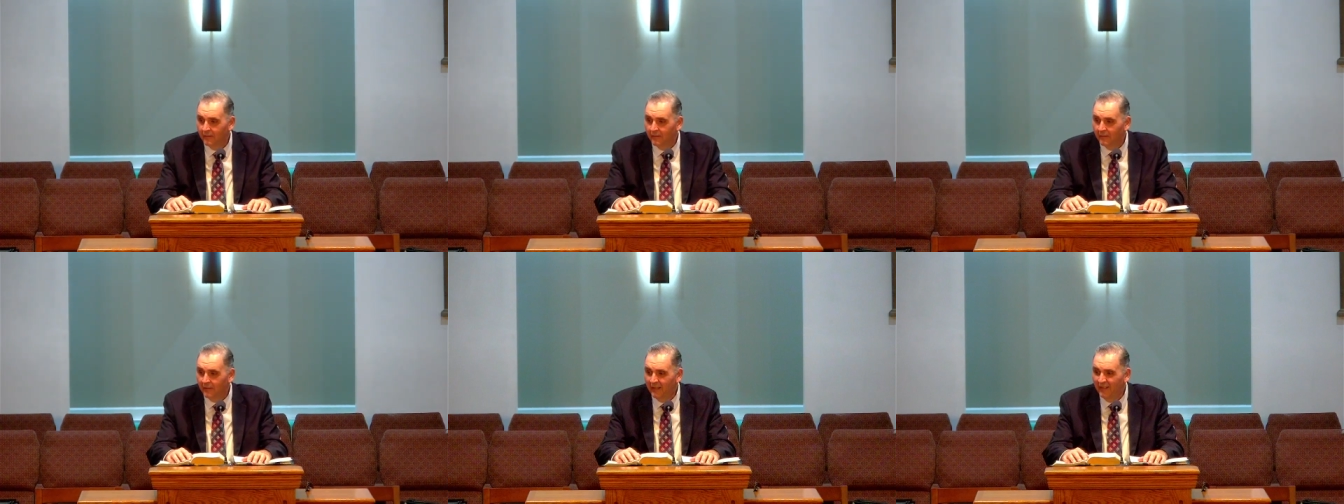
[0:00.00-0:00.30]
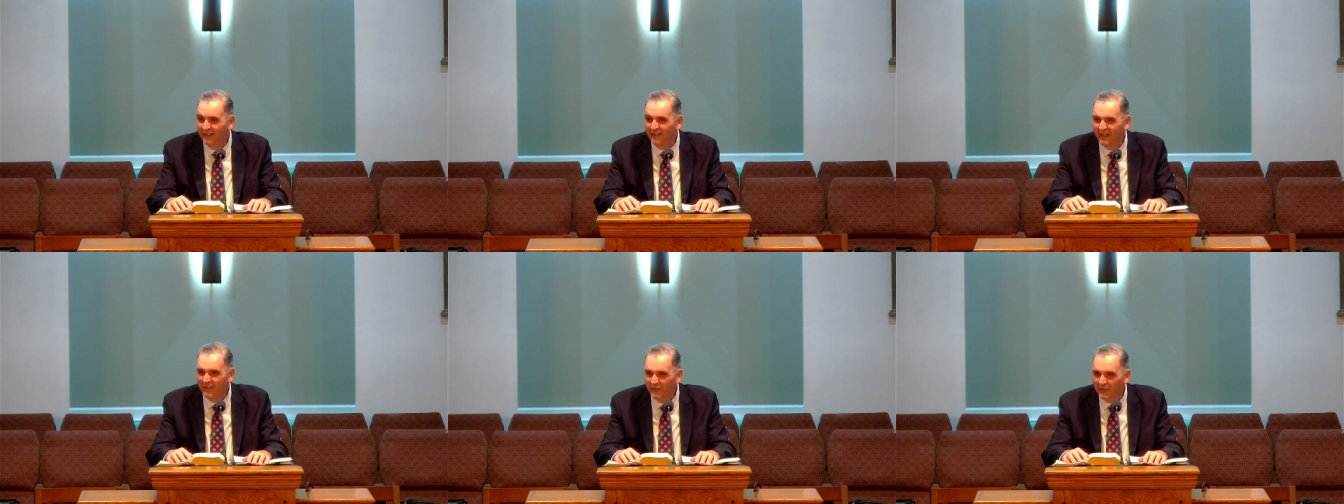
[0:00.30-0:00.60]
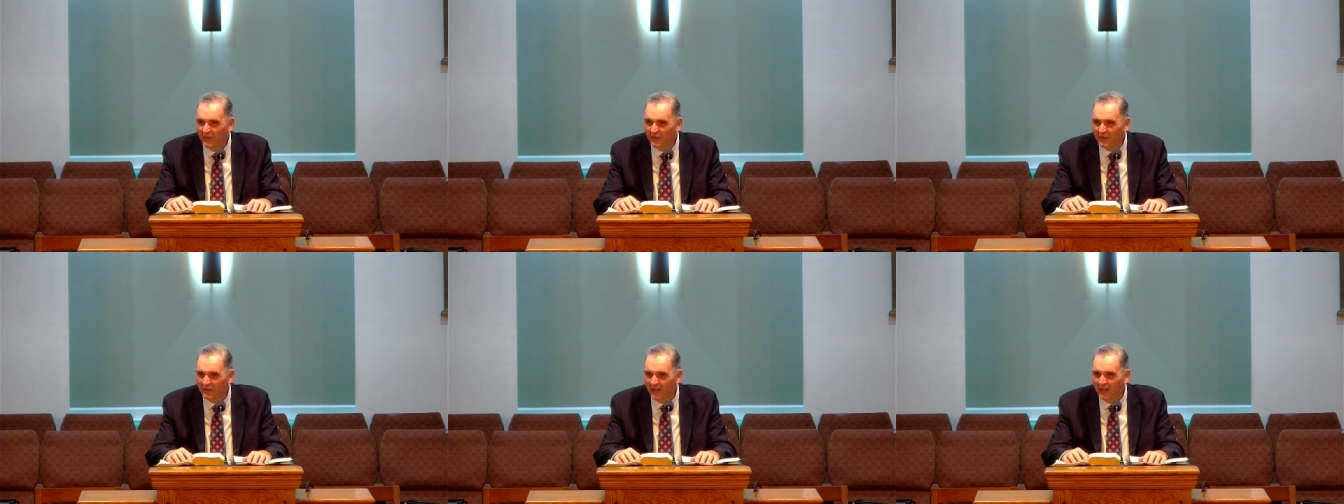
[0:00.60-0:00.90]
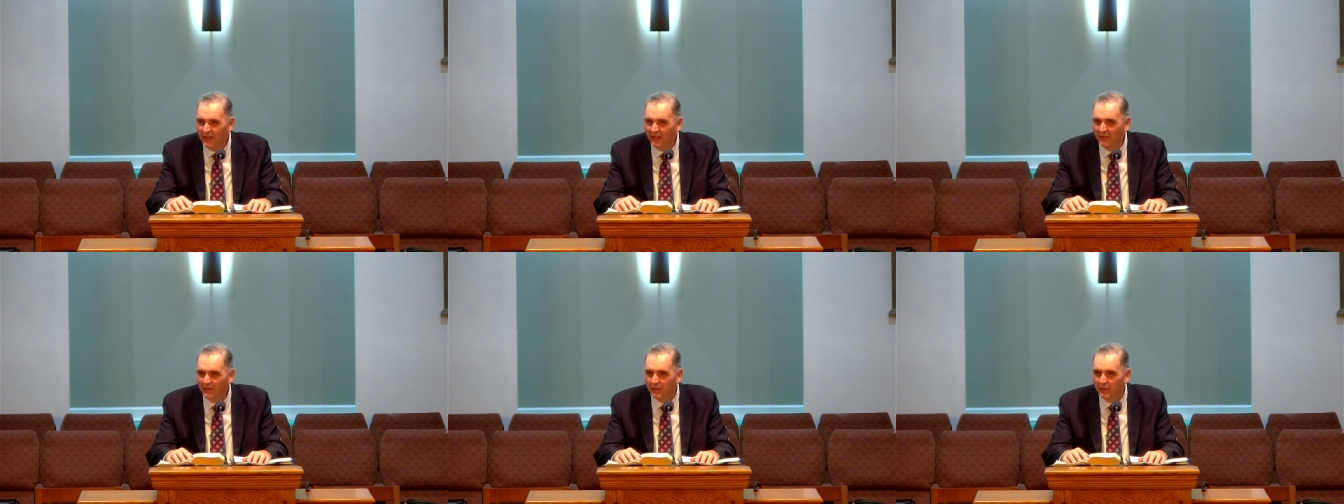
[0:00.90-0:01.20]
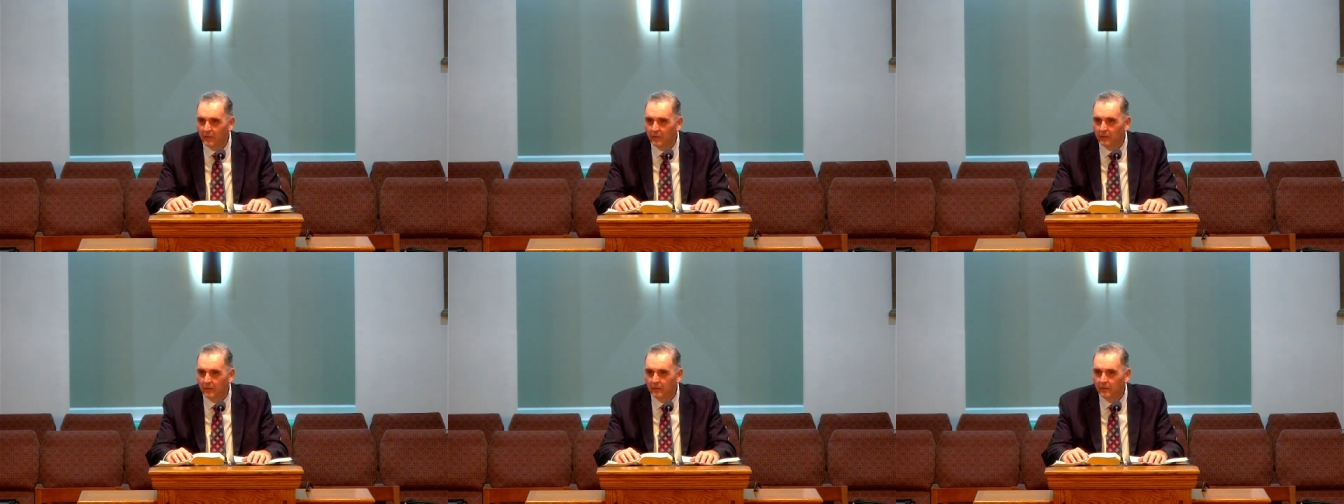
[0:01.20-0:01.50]
He lives inside of
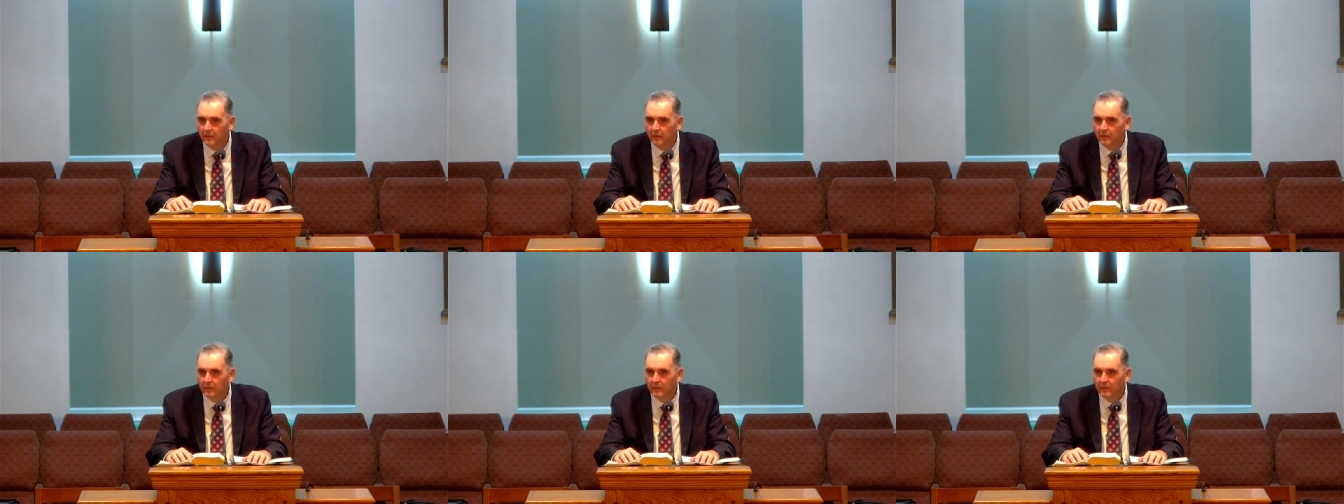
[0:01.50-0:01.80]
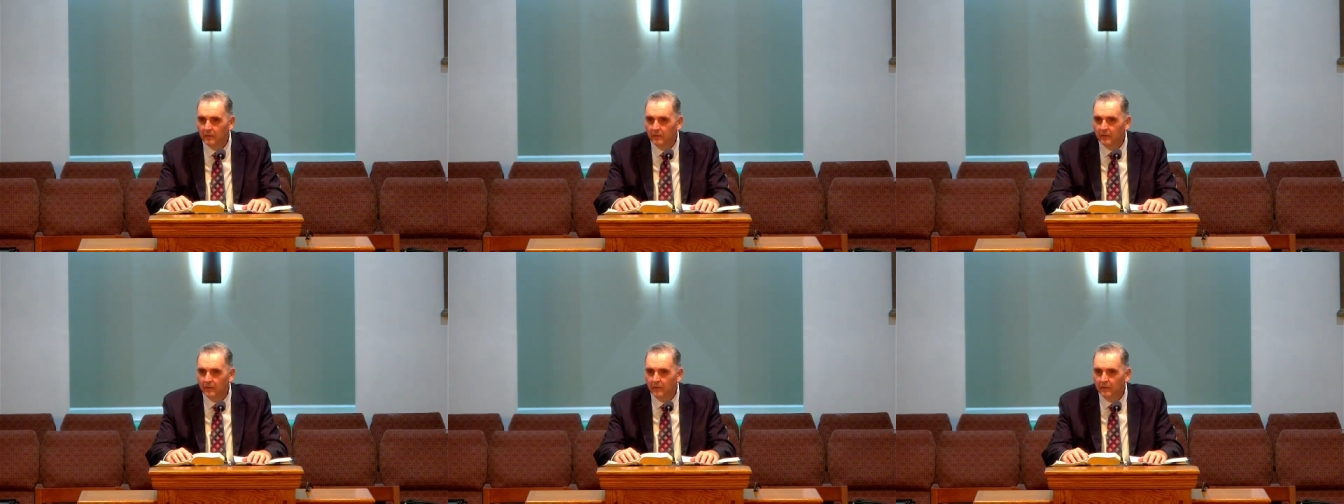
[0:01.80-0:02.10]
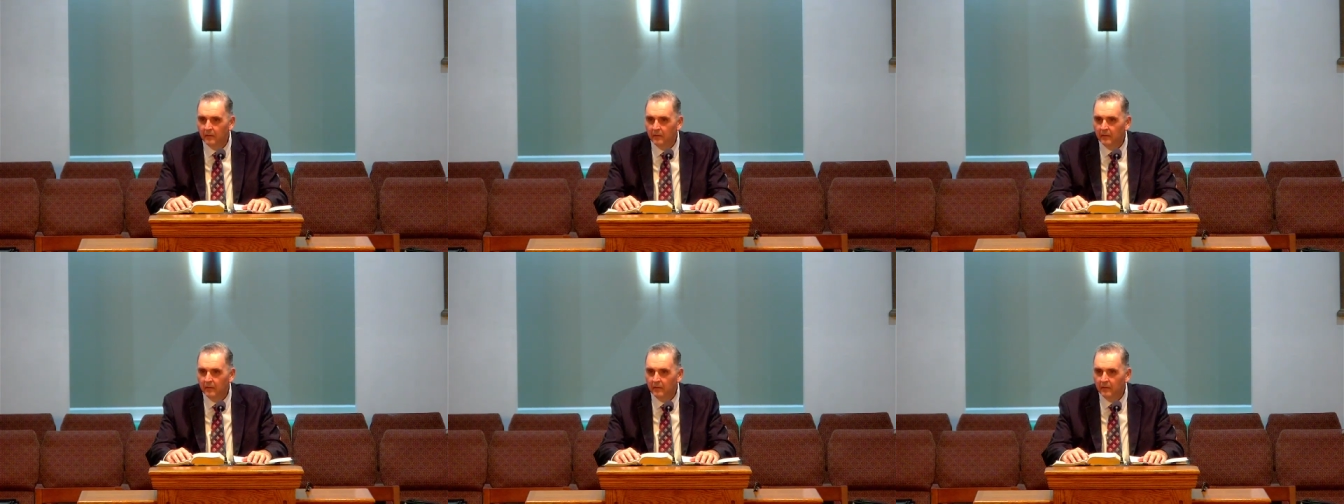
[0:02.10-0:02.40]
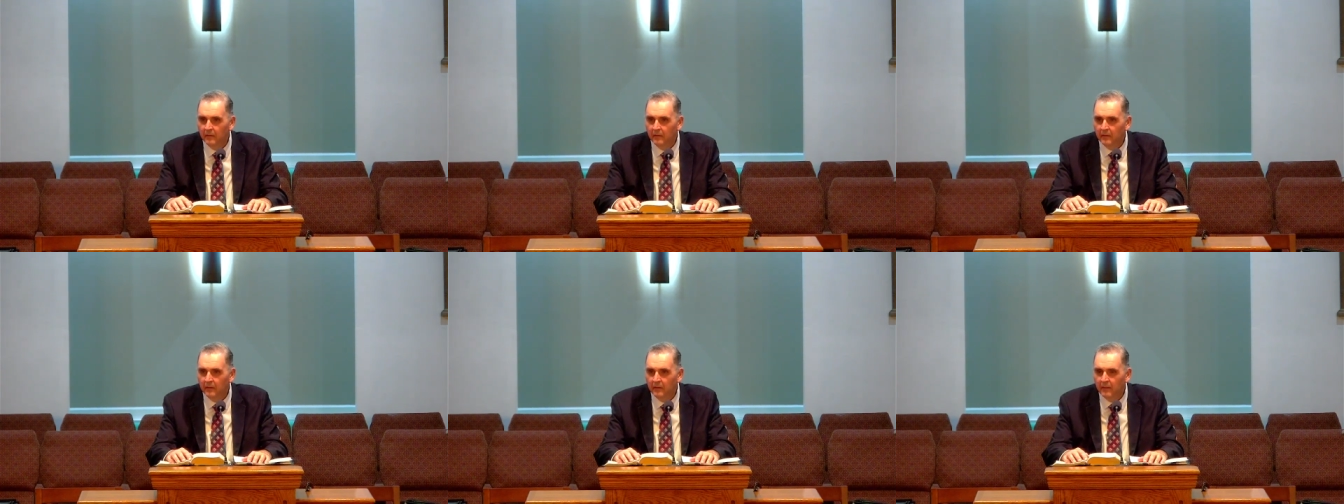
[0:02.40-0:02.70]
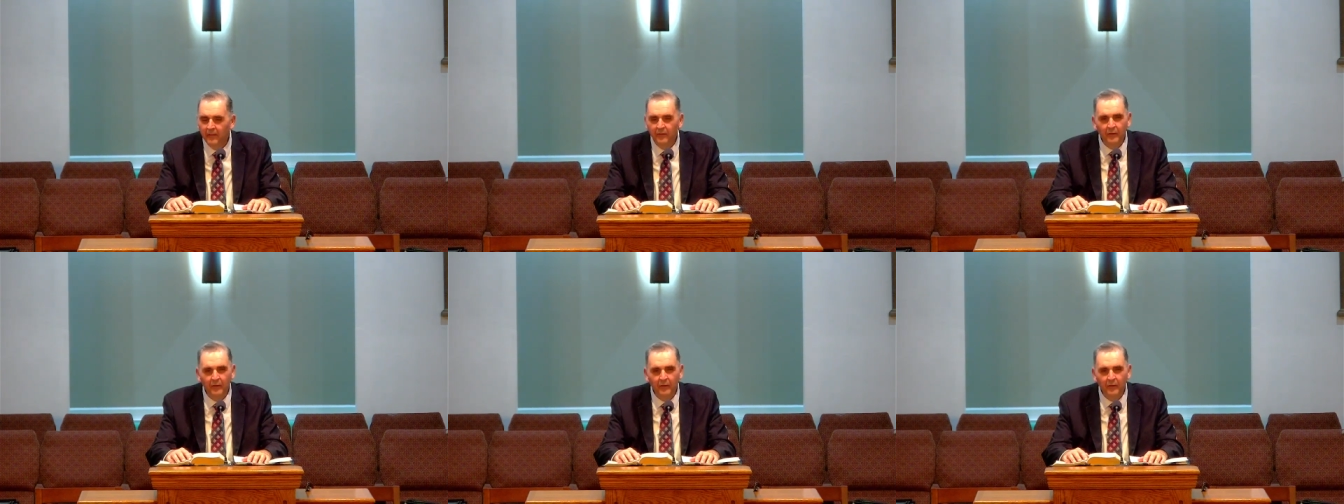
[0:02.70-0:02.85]
you in